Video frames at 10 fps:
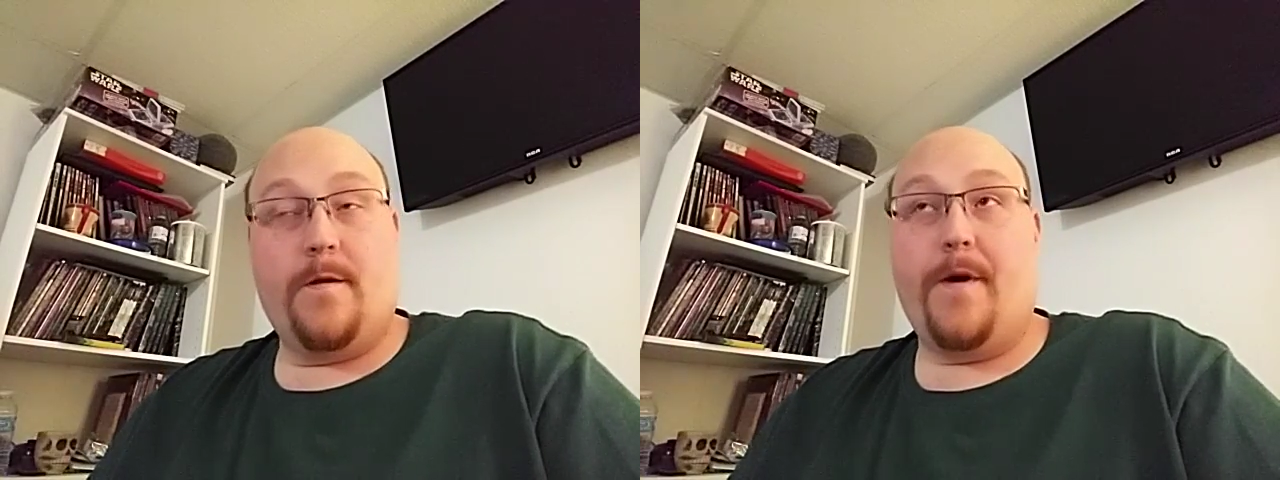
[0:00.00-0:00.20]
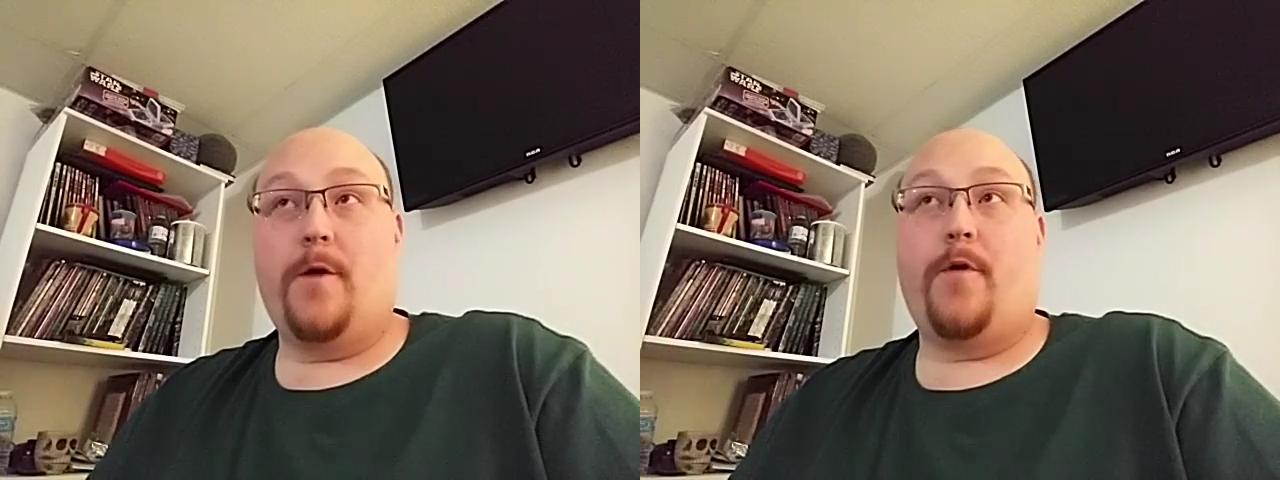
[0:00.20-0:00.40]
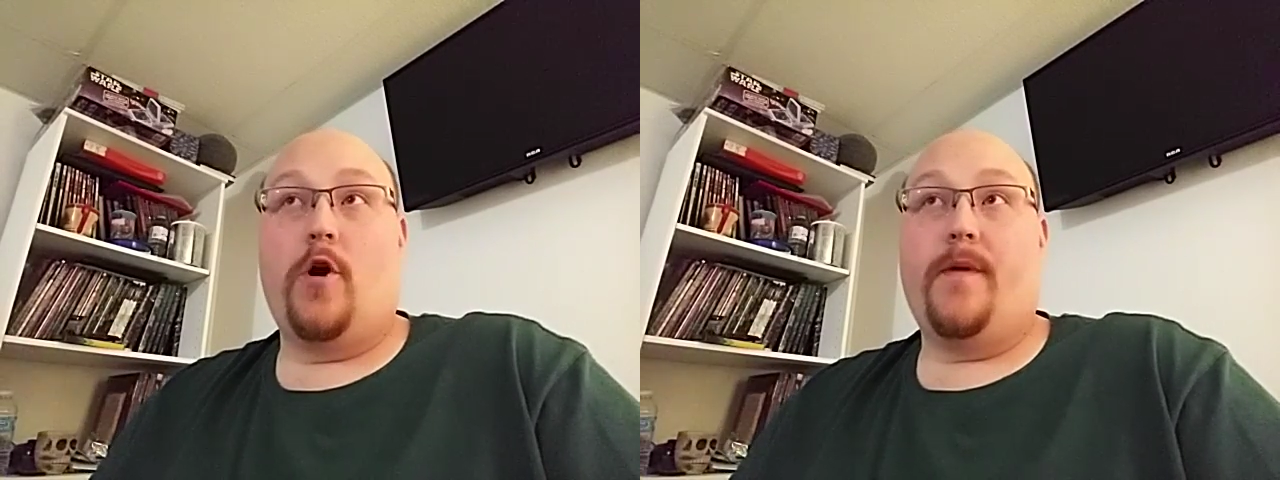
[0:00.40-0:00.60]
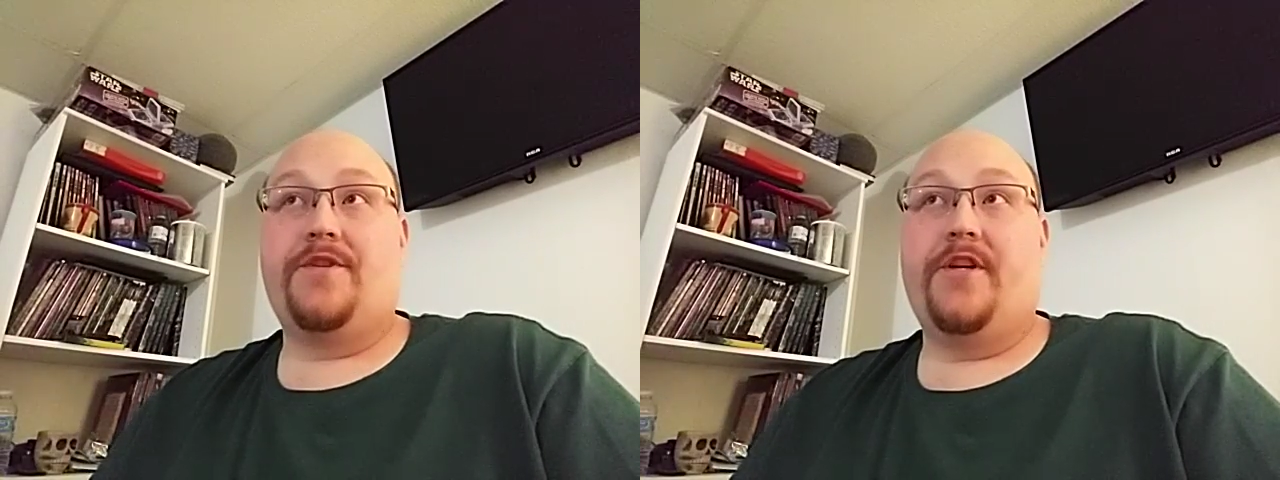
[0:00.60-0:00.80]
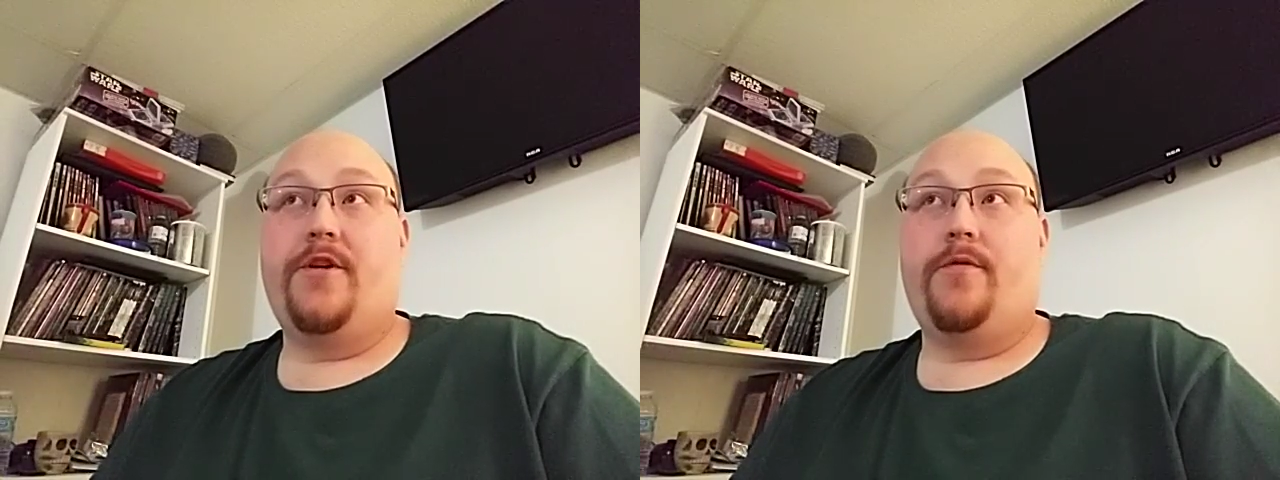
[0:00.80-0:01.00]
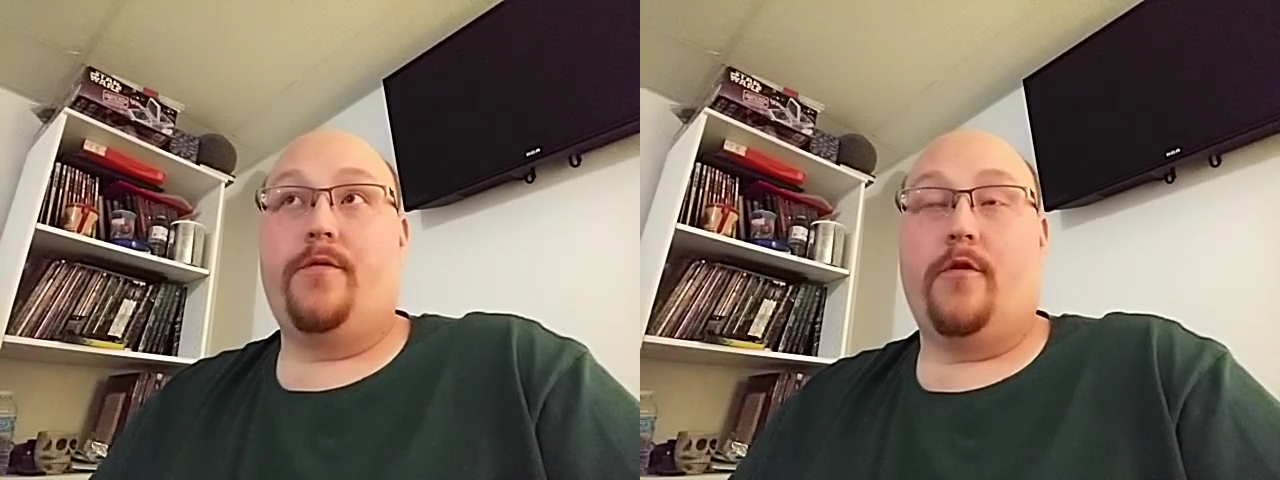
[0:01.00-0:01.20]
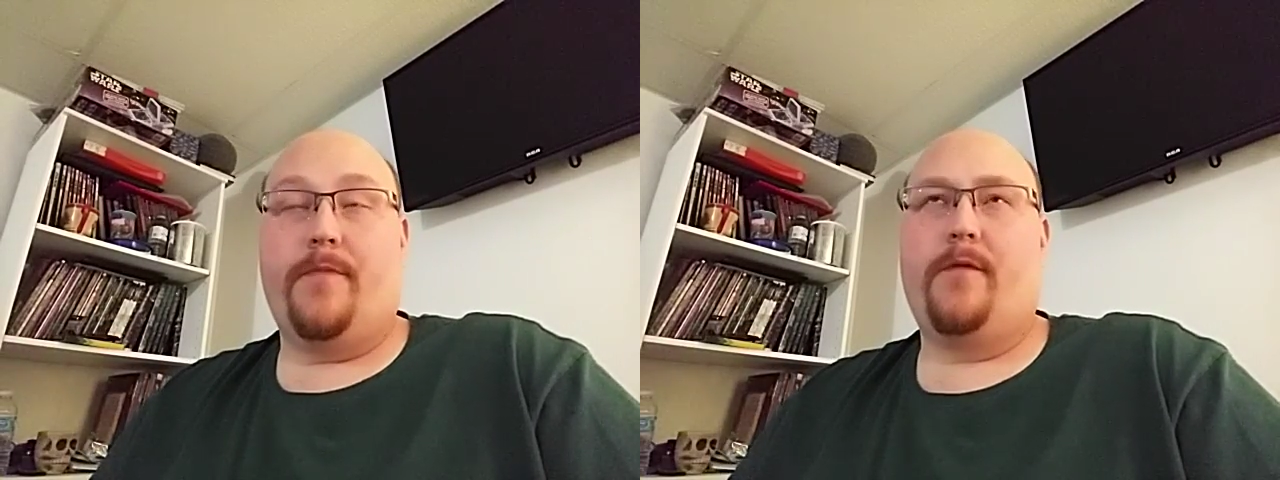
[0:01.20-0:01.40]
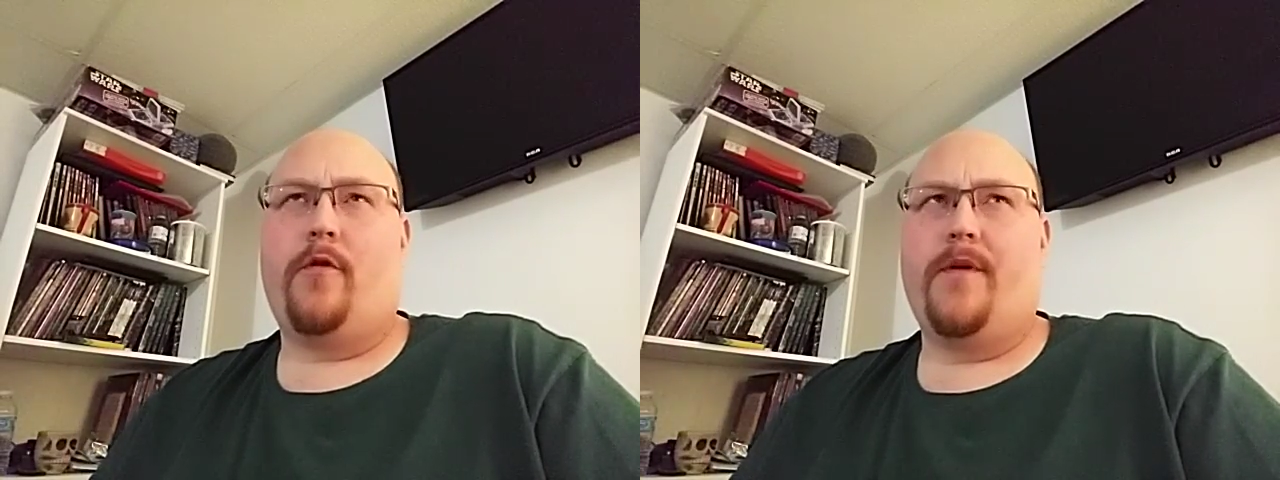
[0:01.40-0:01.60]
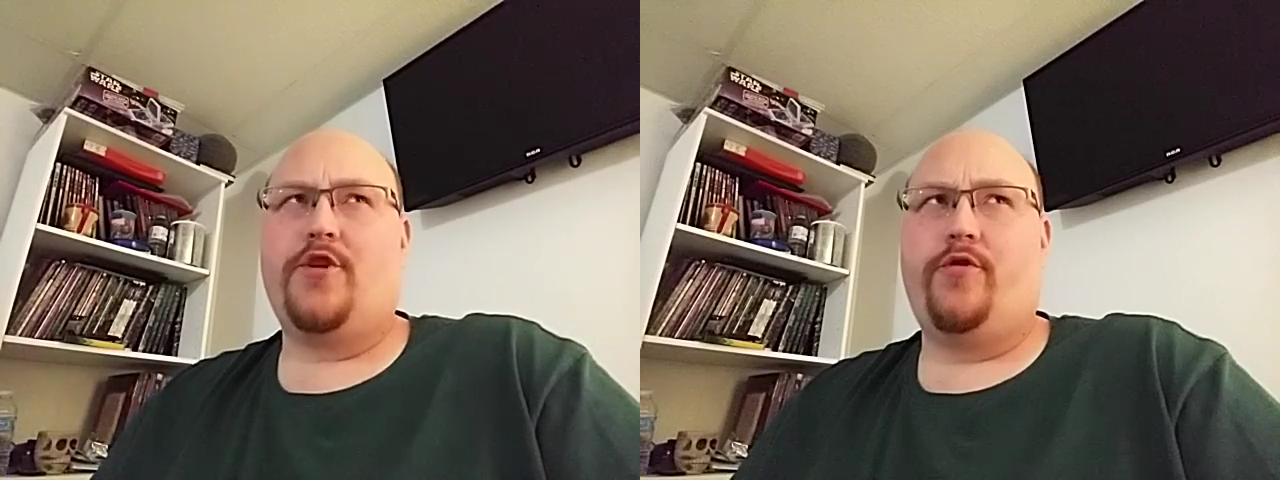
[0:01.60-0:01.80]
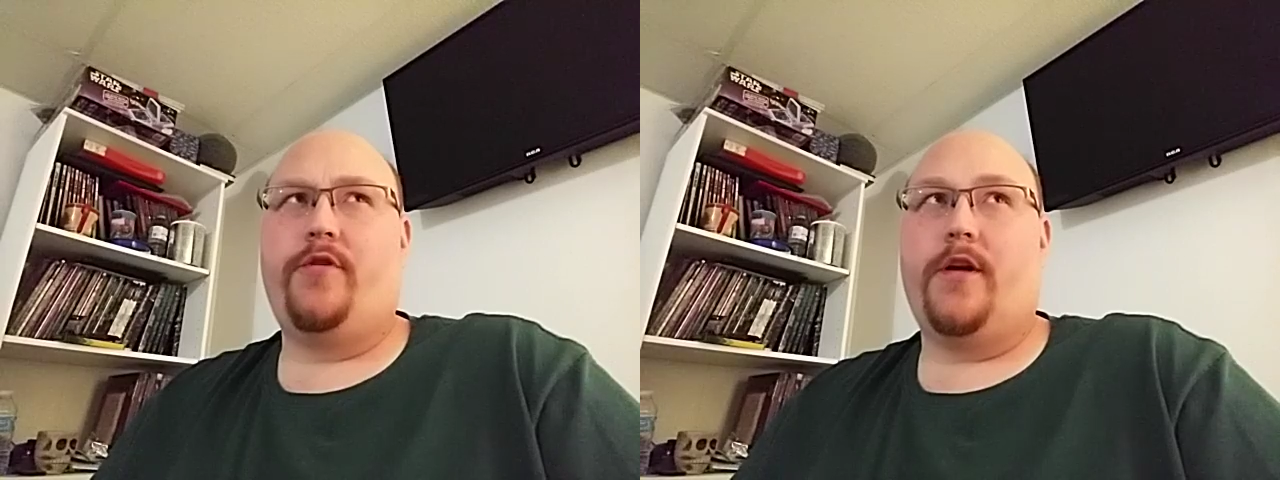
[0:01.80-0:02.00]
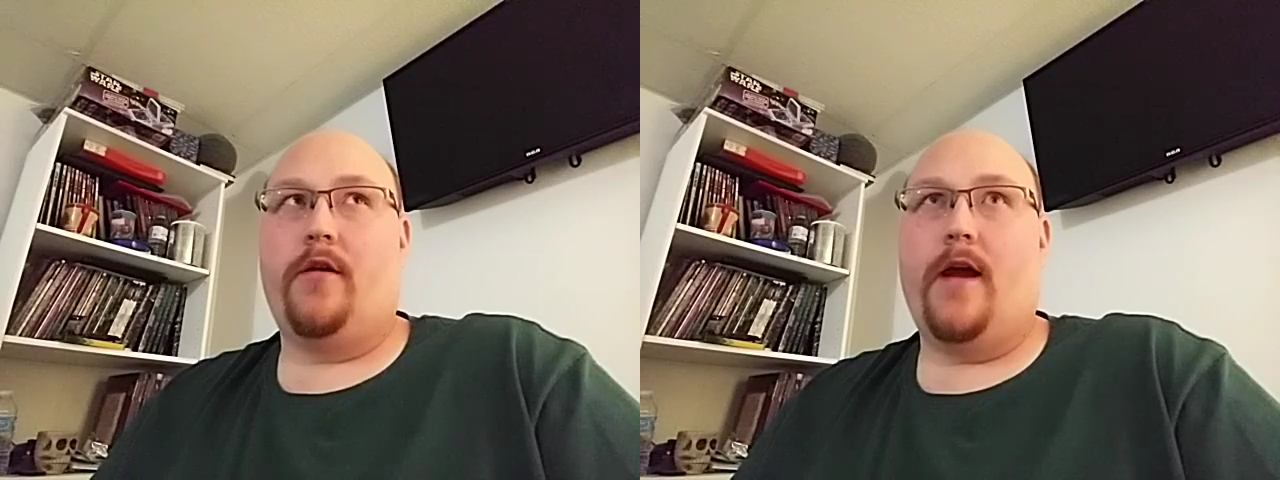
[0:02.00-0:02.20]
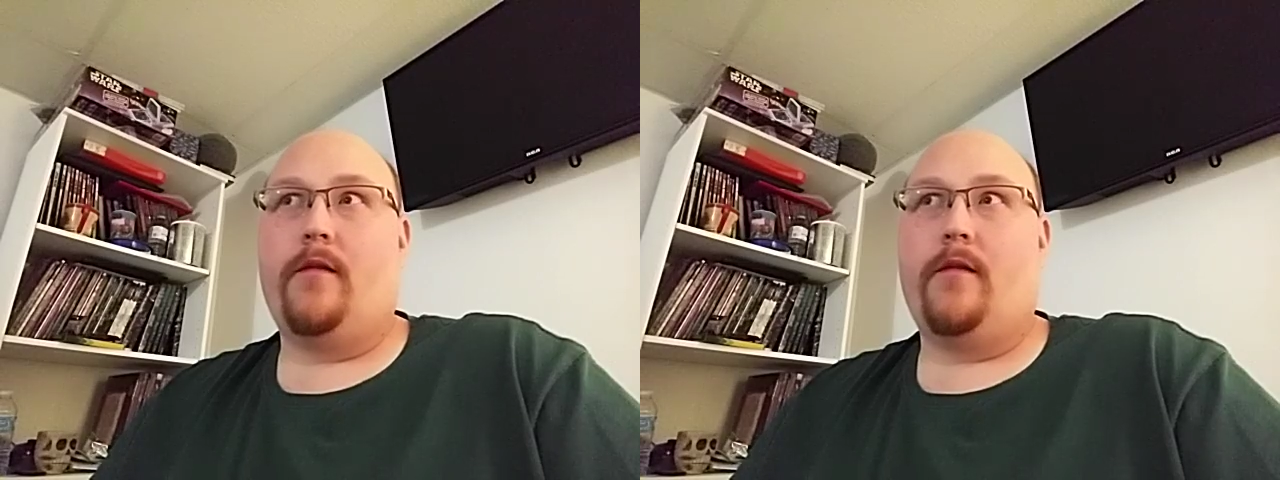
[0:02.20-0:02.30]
the better part of my junior year